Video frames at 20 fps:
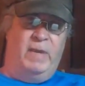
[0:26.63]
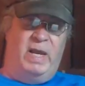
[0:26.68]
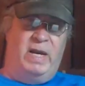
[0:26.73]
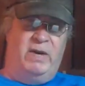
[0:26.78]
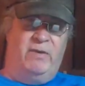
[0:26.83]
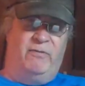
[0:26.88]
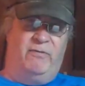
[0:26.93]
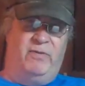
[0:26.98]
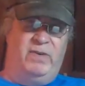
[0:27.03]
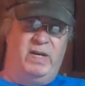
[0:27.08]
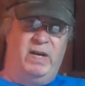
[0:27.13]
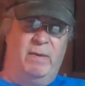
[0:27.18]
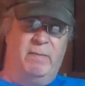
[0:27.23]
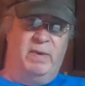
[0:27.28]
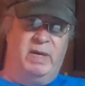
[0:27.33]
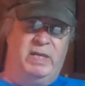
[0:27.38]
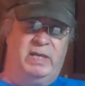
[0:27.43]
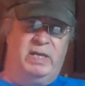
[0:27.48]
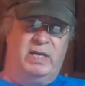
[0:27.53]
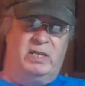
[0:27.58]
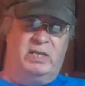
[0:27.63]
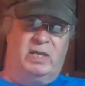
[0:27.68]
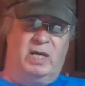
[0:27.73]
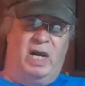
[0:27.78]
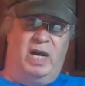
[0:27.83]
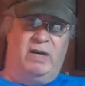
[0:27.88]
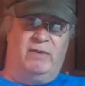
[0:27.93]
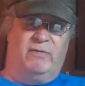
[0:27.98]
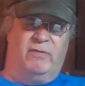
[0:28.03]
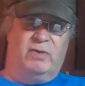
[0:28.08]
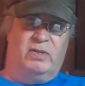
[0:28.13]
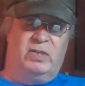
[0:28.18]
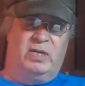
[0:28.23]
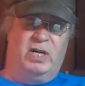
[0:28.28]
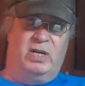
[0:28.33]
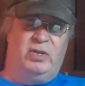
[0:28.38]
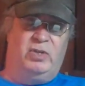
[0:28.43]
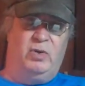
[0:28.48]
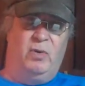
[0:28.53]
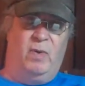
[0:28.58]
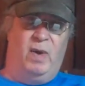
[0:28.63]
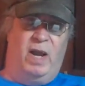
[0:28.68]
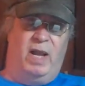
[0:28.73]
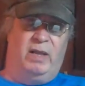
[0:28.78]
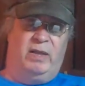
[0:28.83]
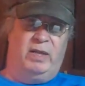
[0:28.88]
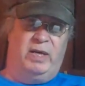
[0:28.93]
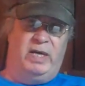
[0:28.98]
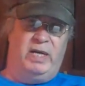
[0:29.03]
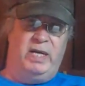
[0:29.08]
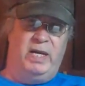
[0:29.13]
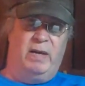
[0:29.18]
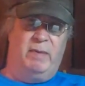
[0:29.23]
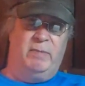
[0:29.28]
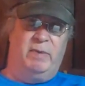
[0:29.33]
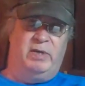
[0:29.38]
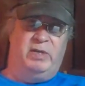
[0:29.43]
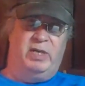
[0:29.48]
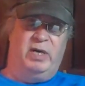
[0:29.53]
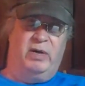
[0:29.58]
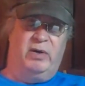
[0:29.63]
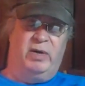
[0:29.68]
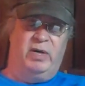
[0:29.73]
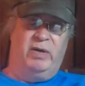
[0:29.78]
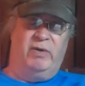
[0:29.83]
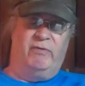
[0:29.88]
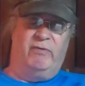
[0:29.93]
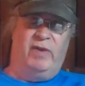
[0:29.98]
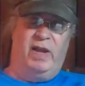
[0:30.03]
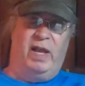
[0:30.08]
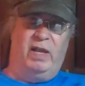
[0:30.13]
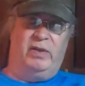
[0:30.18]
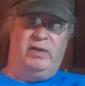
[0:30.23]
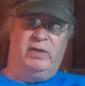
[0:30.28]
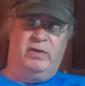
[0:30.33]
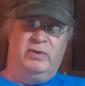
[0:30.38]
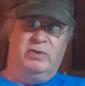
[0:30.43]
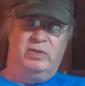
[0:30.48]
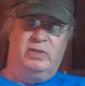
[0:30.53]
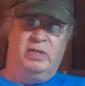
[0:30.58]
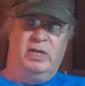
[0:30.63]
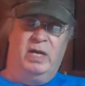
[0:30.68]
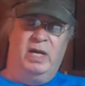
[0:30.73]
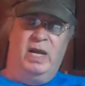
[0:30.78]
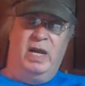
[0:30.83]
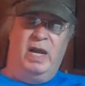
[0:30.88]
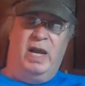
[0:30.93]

and a vehement dislike for sensuality and material values,